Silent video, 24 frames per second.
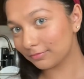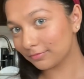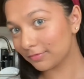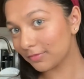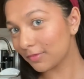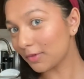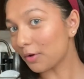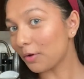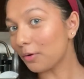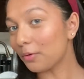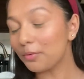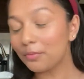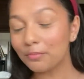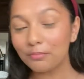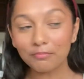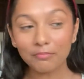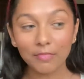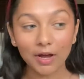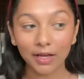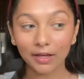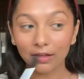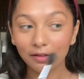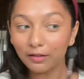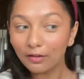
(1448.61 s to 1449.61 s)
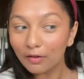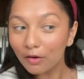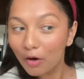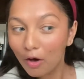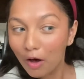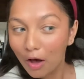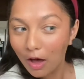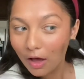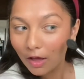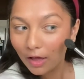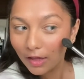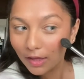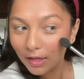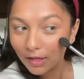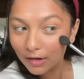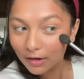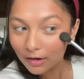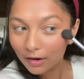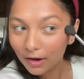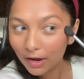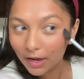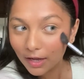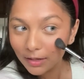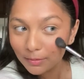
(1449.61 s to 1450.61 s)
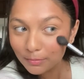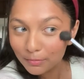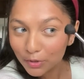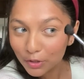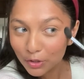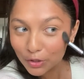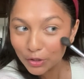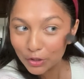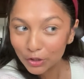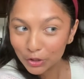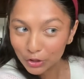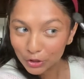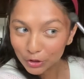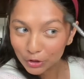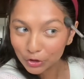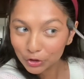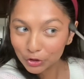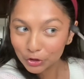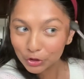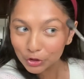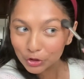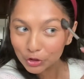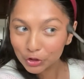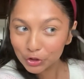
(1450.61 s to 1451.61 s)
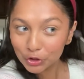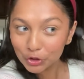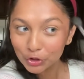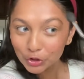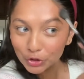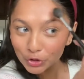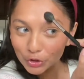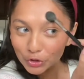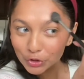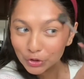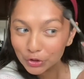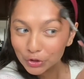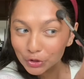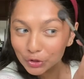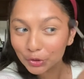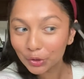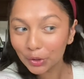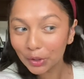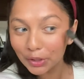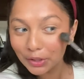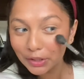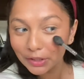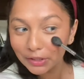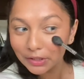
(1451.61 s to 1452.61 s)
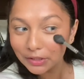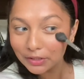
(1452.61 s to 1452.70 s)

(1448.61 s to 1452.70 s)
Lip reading: Oh my God, I'm shook.